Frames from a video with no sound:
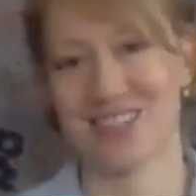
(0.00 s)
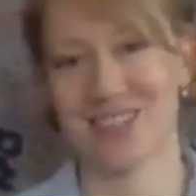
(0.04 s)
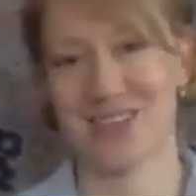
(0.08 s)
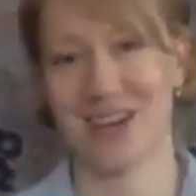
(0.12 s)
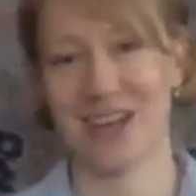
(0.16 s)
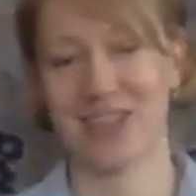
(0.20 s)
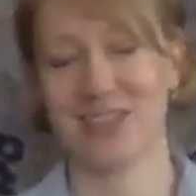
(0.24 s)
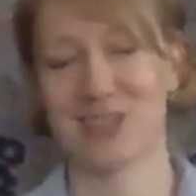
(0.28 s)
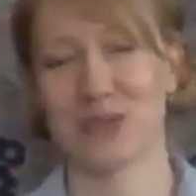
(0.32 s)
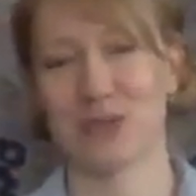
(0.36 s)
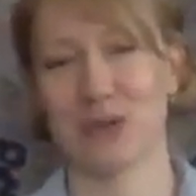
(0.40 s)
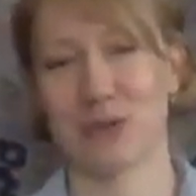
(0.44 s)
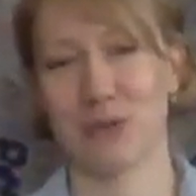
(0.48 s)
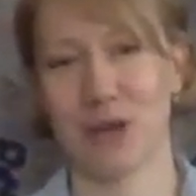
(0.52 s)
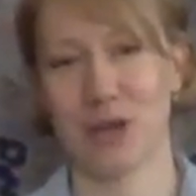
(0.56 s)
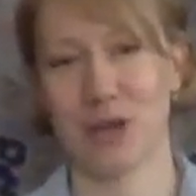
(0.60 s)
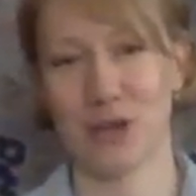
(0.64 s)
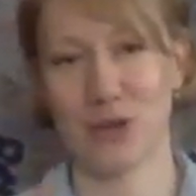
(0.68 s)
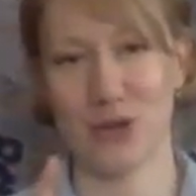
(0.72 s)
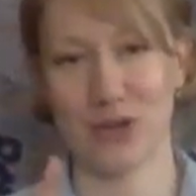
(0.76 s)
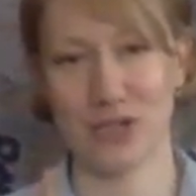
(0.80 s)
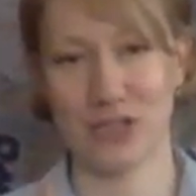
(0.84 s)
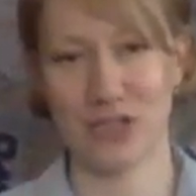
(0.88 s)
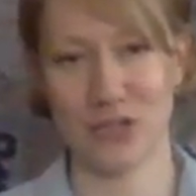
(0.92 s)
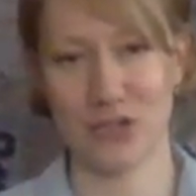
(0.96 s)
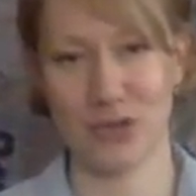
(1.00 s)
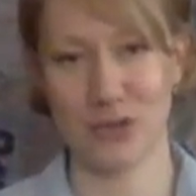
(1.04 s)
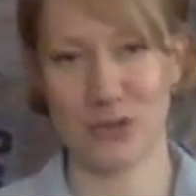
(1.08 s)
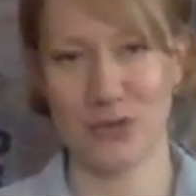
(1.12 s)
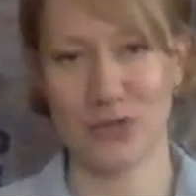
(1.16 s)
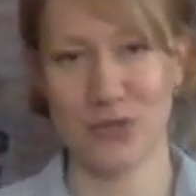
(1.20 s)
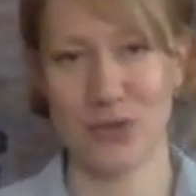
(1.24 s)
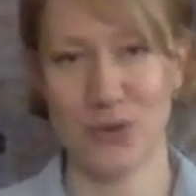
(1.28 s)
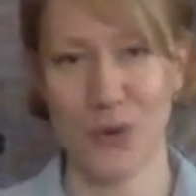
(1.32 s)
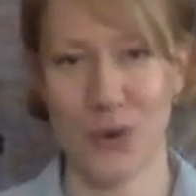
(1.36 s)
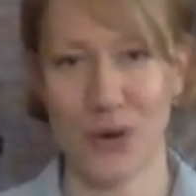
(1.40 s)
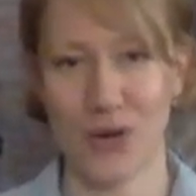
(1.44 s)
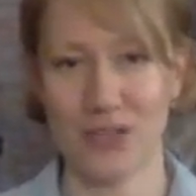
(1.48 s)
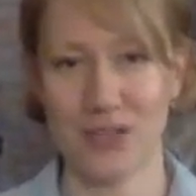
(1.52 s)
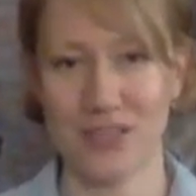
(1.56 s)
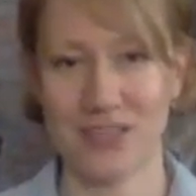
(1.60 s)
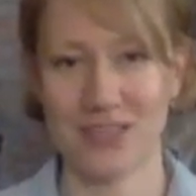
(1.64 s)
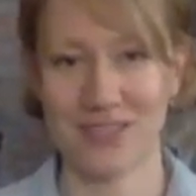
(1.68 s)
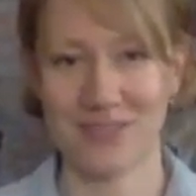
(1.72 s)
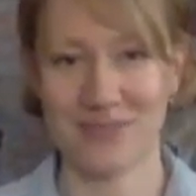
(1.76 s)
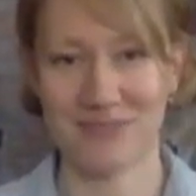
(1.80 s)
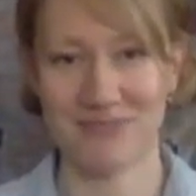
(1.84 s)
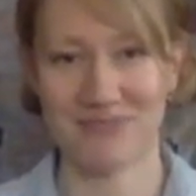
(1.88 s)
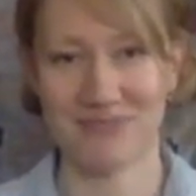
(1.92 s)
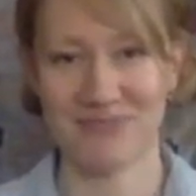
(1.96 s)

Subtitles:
All right, so I want you to choose yours.